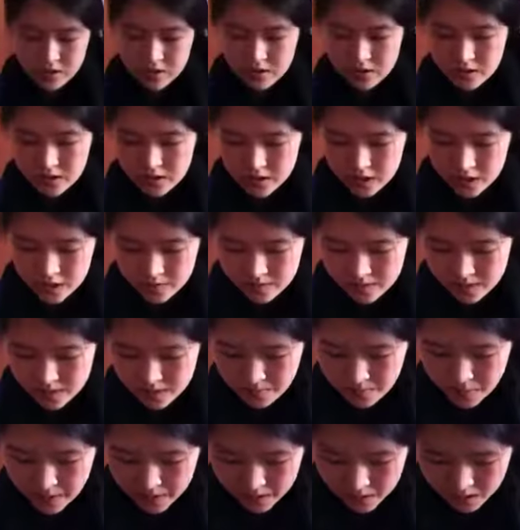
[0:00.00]
the sleeve is
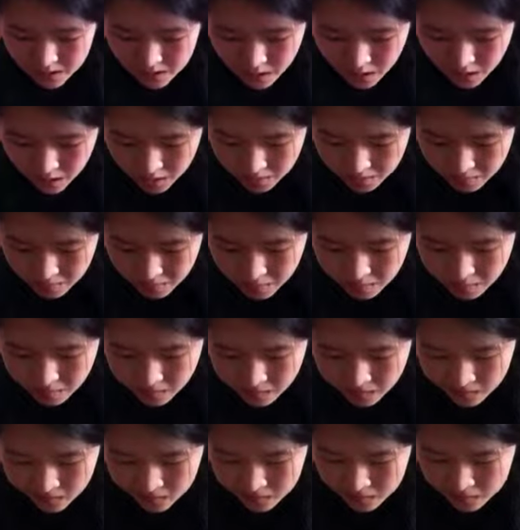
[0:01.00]
messed up.
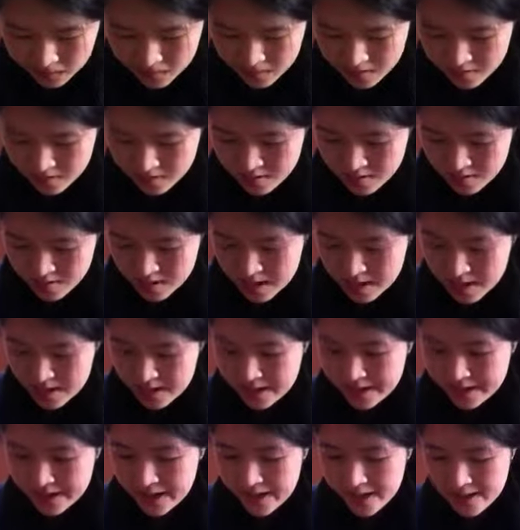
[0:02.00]

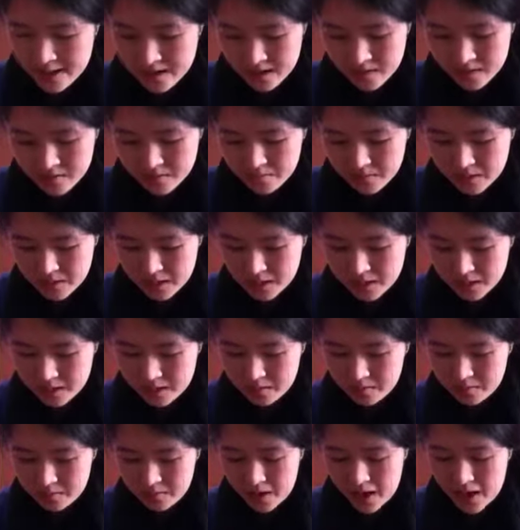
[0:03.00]
And I got it in a
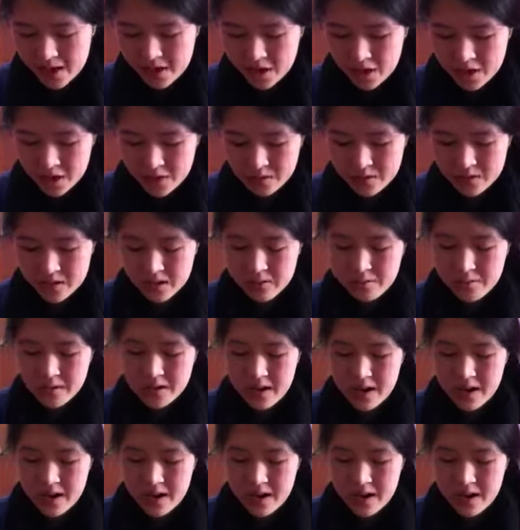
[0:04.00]
medium. I thought it was going to be